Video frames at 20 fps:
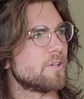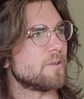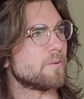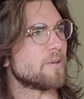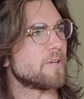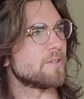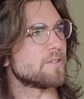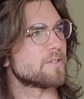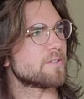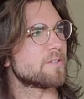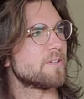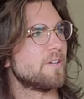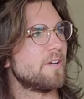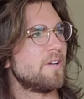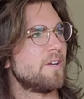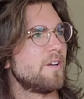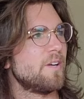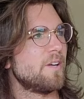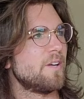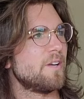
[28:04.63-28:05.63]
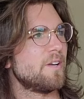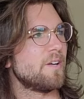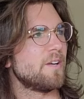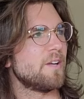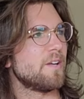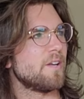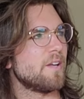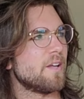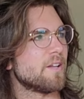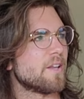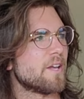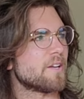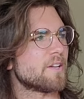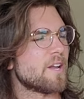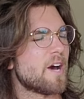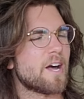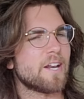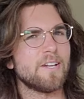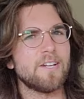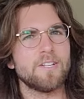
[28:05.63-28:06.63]
Rice. And like
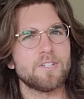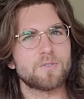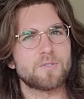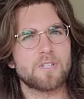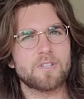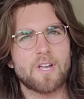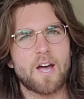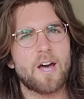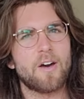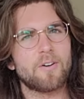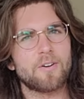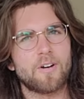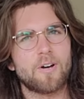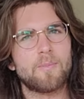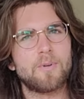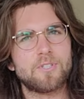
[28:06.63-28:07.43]
not in his style at all,